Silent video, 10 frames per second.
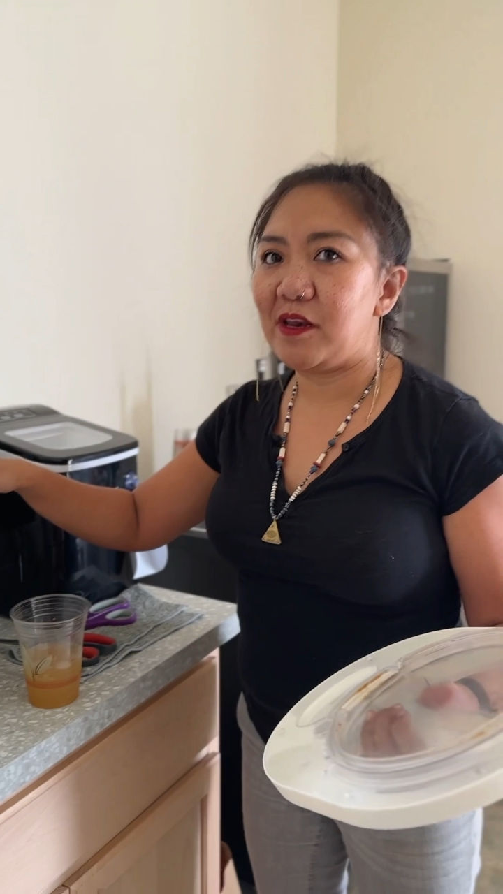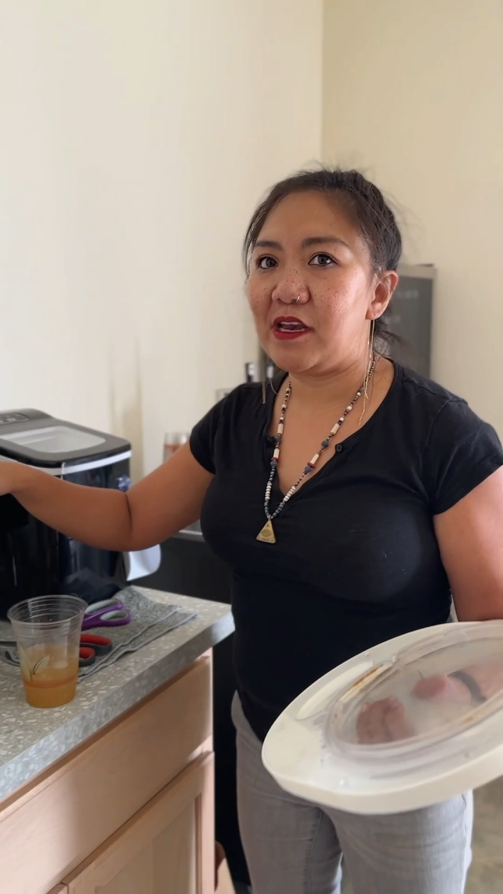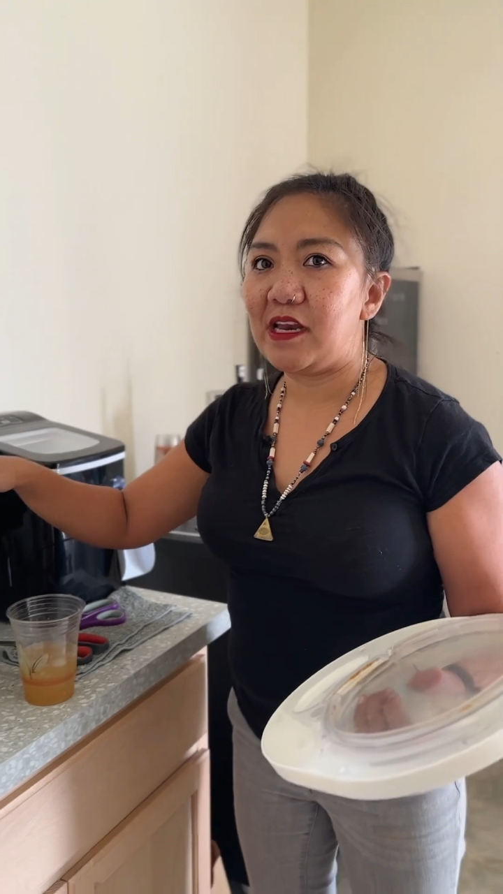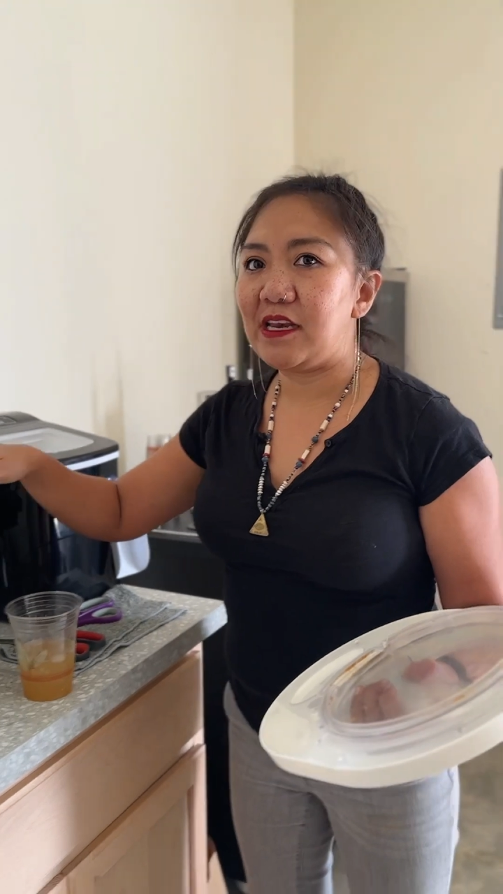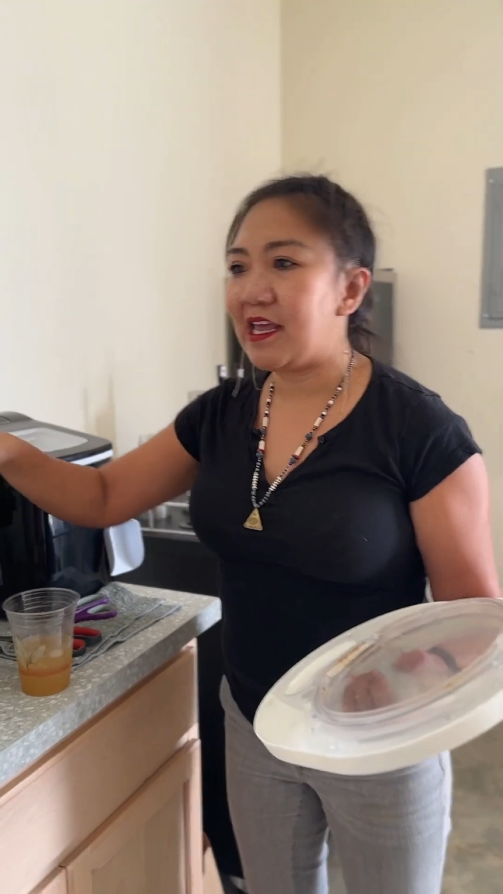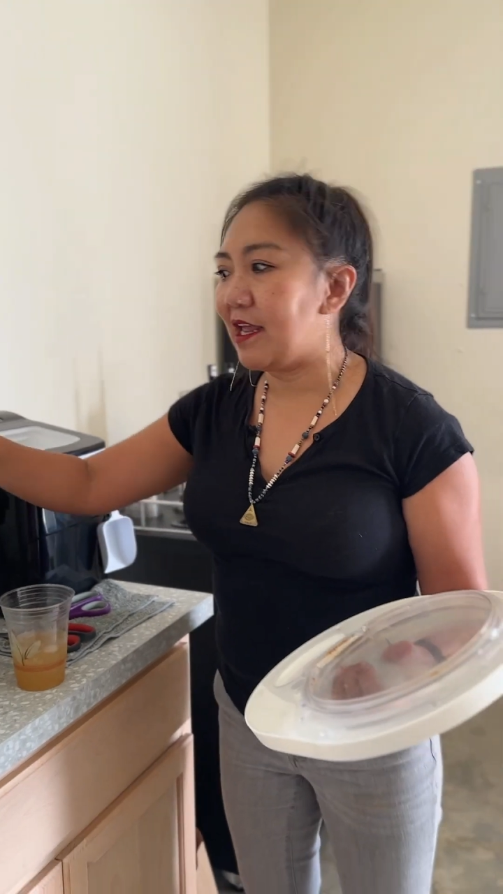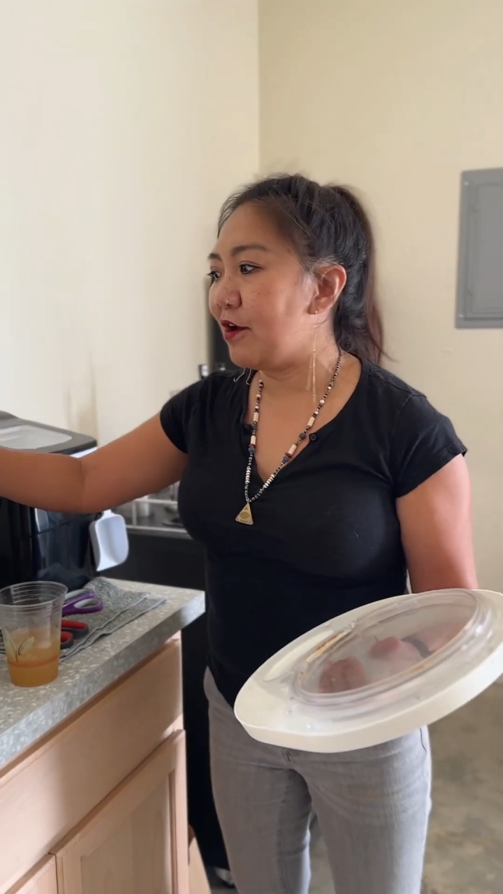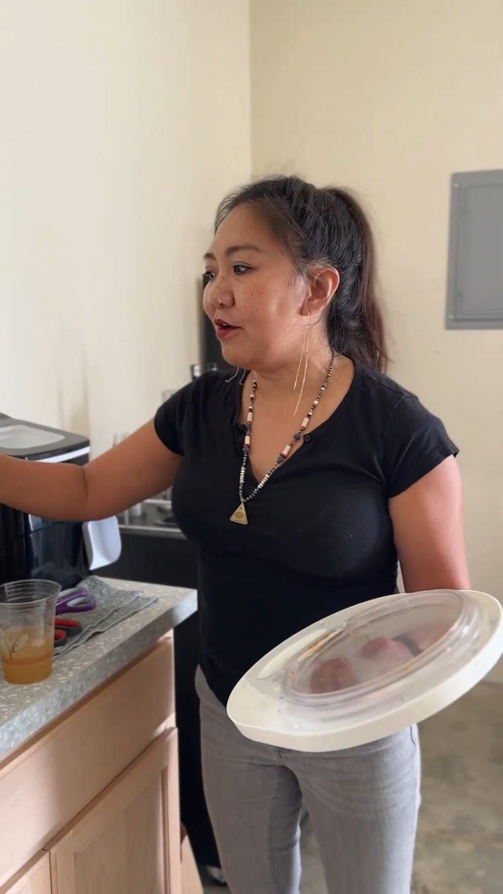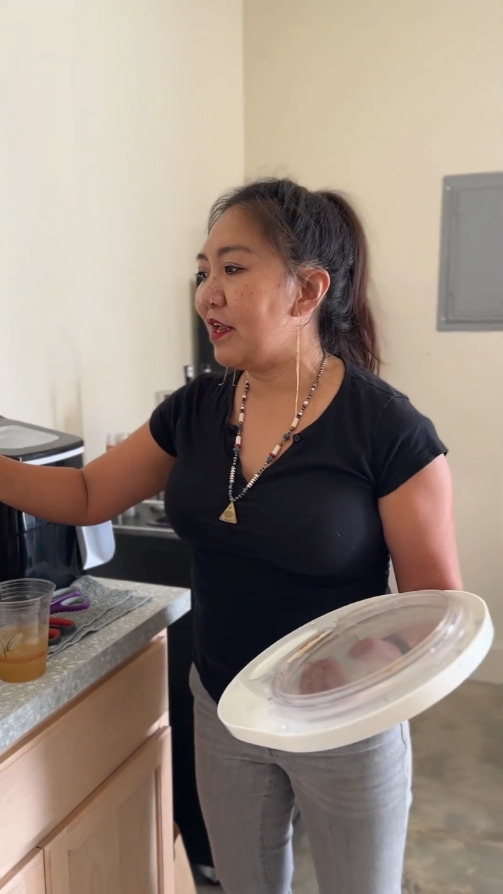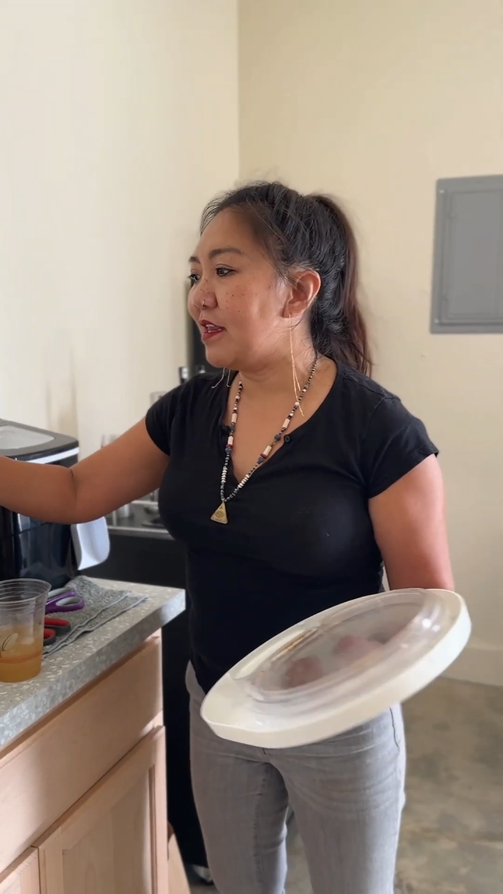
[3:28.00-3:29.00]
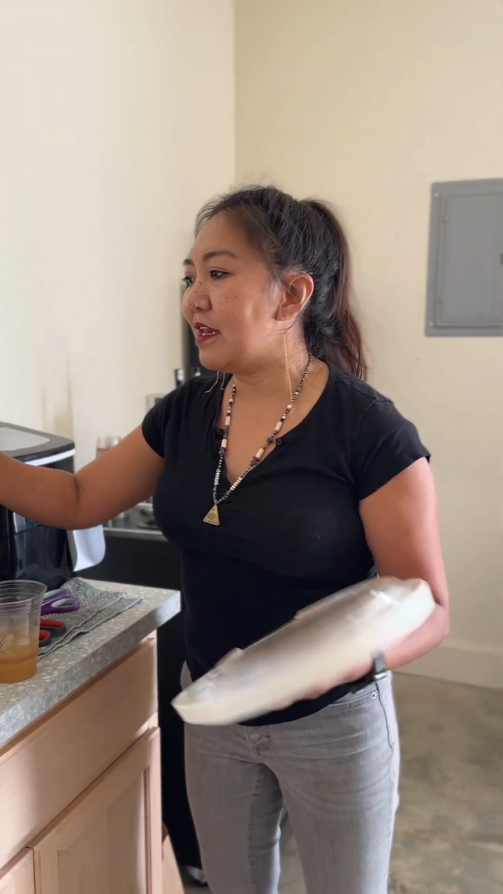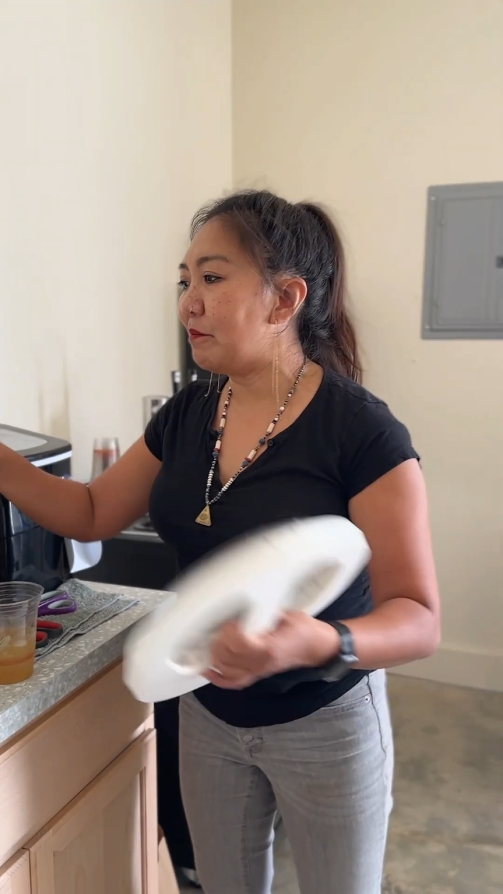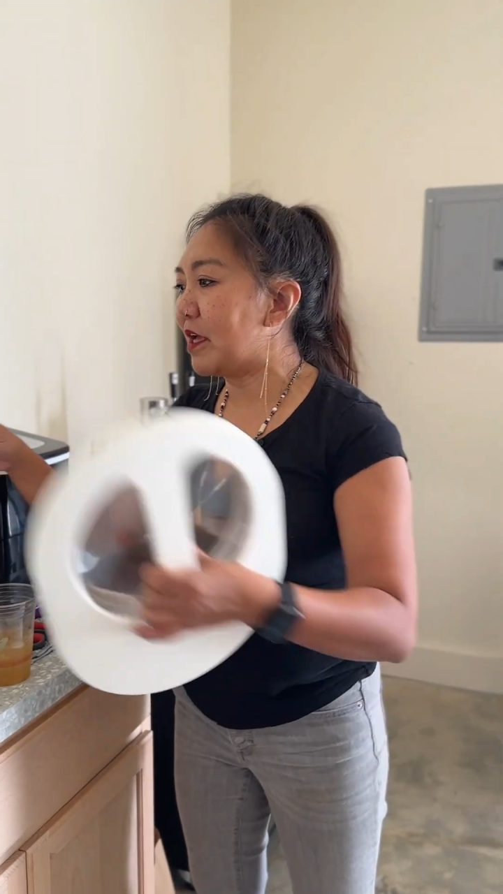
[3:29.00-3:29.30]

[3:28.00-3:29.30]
it in here and then it